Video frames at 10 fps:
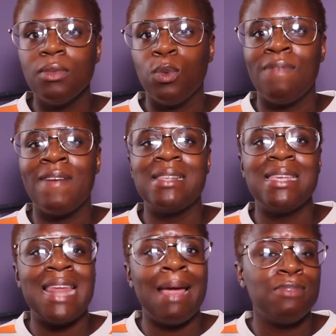with
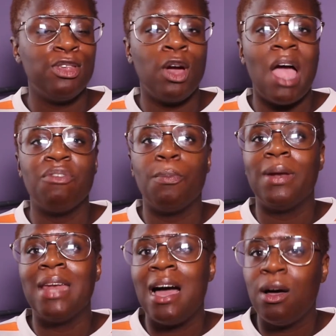fancy names that you can't even
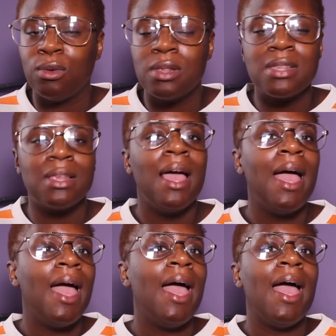pronounce,
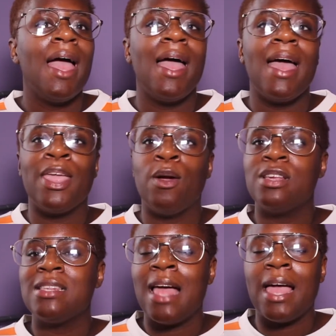and you're
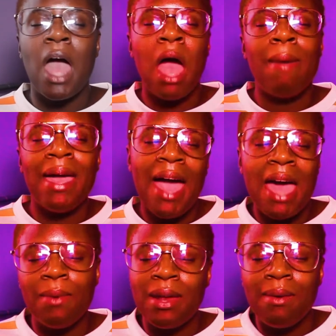just like, oh my
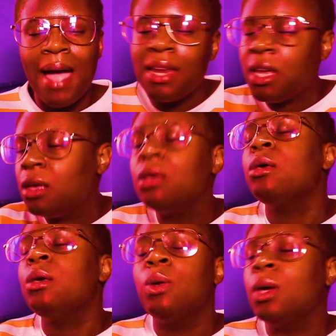god, what do I
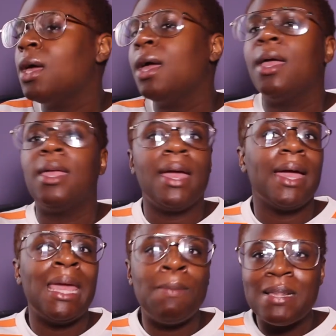do? Yeah,
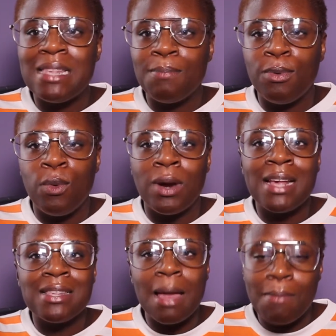keep it simple. When I
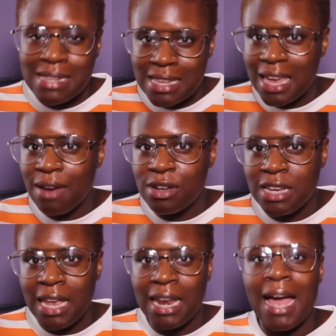started my skincare
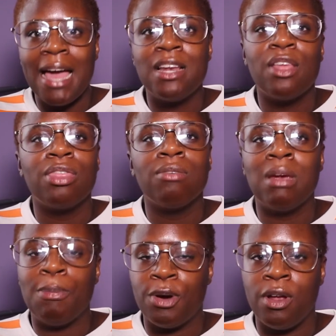routine, I had
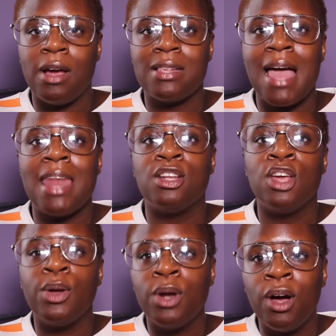3 products. I had a
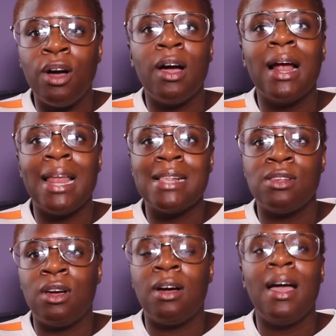toner, a
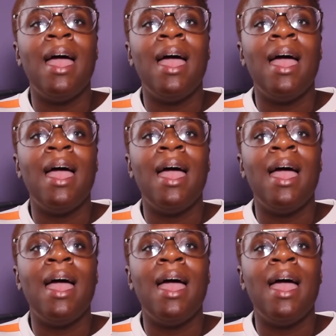cleanser,